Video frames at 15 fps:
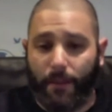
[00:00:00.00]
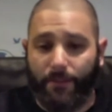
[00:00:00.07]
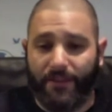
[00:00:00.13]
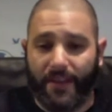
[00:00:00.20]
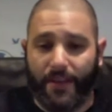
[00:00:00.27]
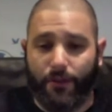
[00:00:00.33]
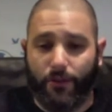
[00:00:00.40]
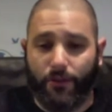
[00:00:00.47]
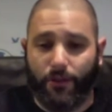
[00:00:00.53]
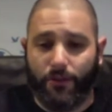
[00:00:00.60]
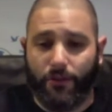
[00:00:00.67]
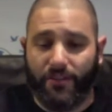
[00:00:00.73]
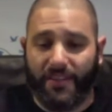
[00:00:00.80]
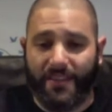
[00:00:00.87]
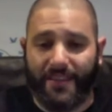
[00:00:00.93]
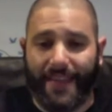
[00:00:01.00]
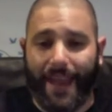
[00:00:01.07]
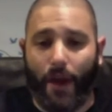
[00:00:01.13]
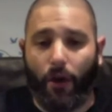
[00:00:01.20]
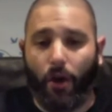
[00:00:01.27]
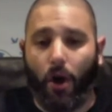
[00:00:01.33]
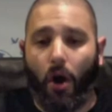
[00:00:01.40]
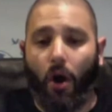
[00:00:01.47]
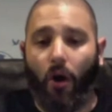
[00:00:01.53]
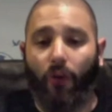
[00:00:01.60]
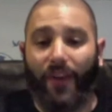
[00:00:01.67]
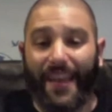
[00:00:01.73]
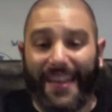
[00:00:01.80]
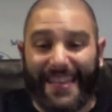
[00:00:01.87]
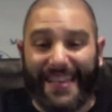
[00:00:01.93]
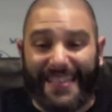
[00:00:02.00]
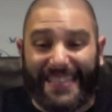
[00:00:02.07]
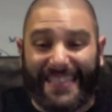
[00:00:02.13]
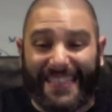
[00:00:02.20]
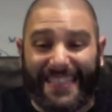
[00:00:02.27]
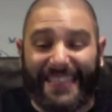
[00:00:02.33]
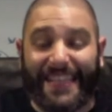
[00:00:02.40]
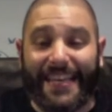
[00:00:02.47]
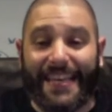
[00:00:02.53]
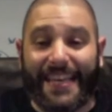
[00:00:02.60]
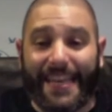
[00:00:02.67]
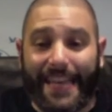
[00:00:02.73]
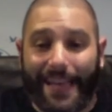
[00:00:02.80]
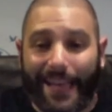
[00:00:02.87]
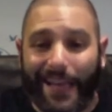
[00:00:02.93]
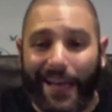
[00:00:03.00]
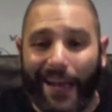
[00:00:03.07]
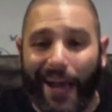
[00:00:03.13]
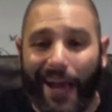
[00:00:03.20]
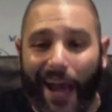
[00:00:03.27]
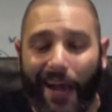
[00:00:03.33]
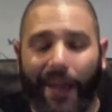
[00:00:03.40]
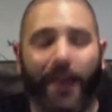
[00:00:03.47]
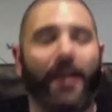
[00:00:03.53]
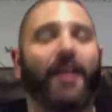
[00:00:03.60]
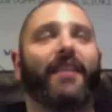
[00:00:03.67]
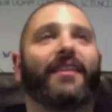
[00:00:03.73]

I'm digging their juices. They are called Stinky Canuck.